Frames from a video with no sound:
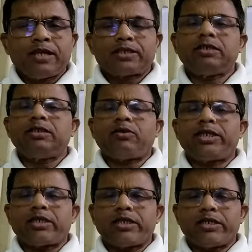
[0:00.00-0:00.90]
See,
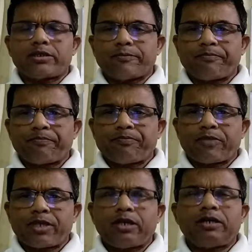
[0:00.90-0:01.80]
auditor is
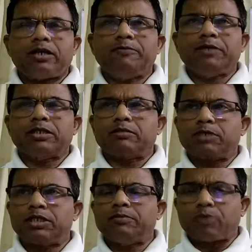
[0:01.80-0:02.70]
and having
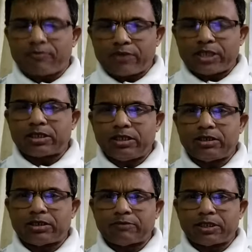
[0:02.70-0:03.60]
he's a professional
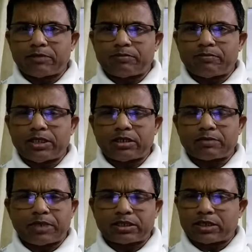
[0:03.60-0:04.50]
he's having he has
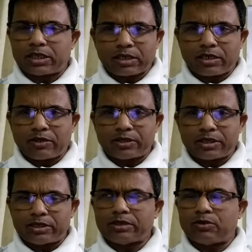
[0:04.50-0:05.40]
passed charter
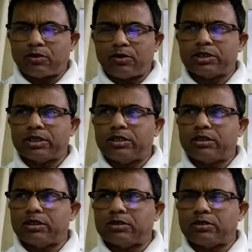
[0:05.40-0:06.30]
accountancy course and
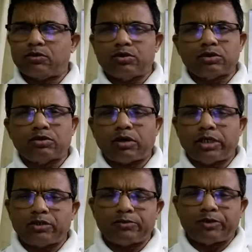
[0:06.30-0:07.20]
he has knows
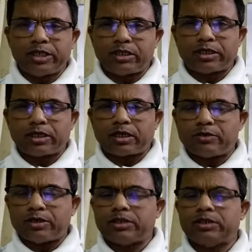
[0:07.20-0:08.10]
knowledge of auditing and
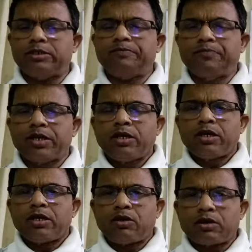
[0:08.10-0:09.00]
accountancy
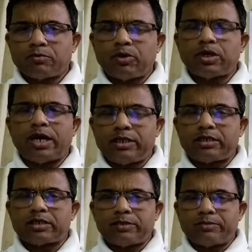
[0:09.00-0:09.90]
a lot more
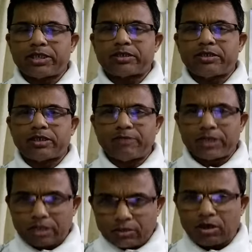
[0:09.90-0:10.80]
other subjects he's
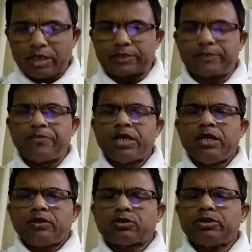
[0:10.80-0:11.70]
having the knowledge
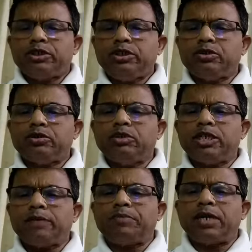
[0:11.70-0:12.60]
so he should
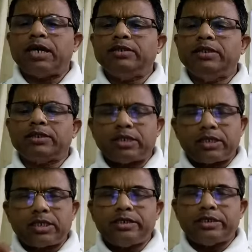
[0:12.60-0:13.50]
apply his
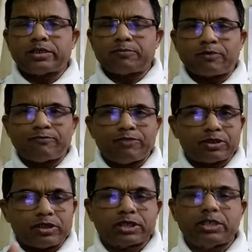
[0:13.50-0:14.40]
intelligence and
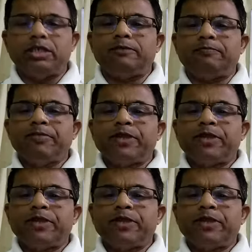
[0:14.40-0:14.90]
professional skill